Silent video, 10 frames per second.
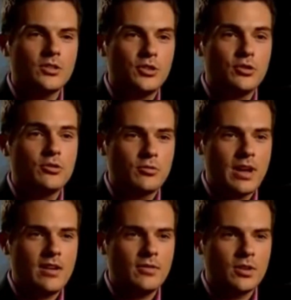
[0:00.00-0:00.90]
Do you
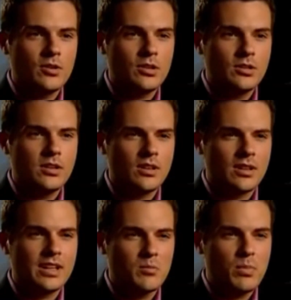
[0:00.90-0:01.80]
have a good
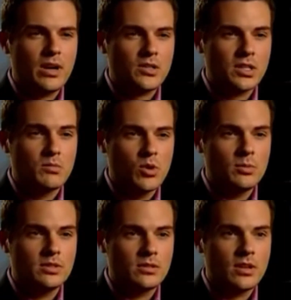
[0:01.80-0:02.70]
like embarrassing
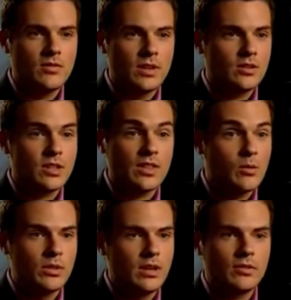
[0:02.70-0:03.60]
moment of theirs that they
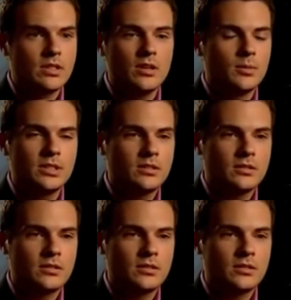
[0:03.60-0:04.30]
would never tell me?